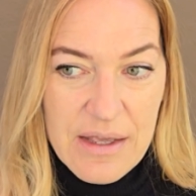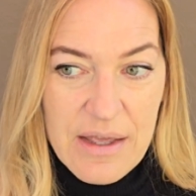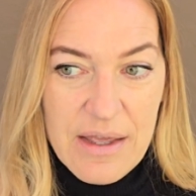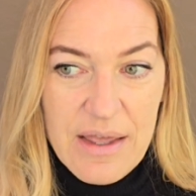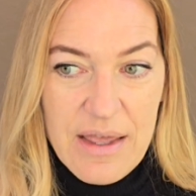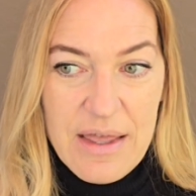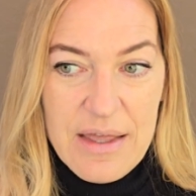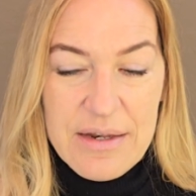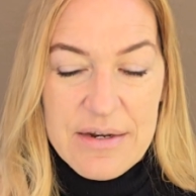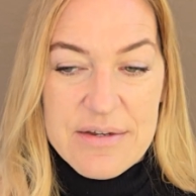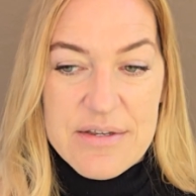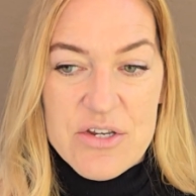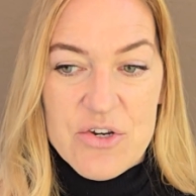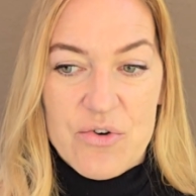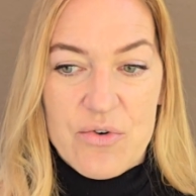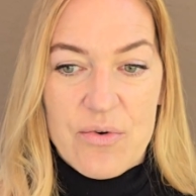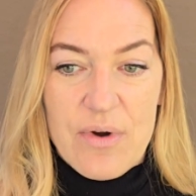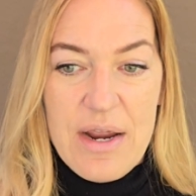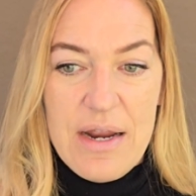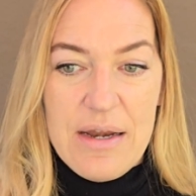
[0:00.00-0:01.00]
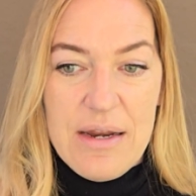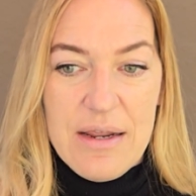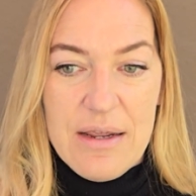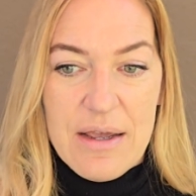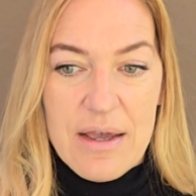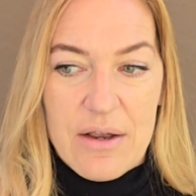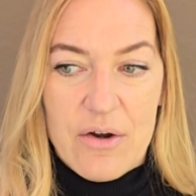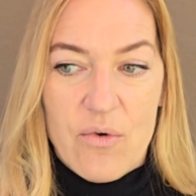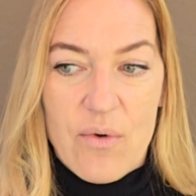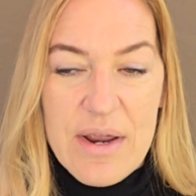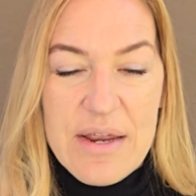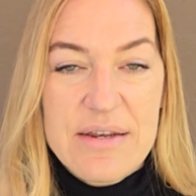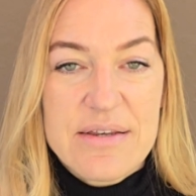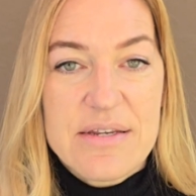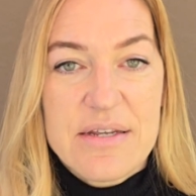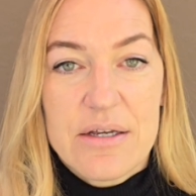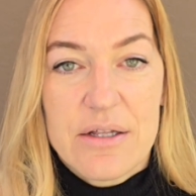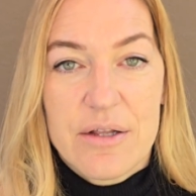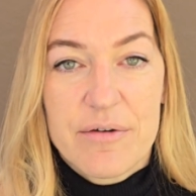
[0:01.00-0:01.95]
it is creating a great deal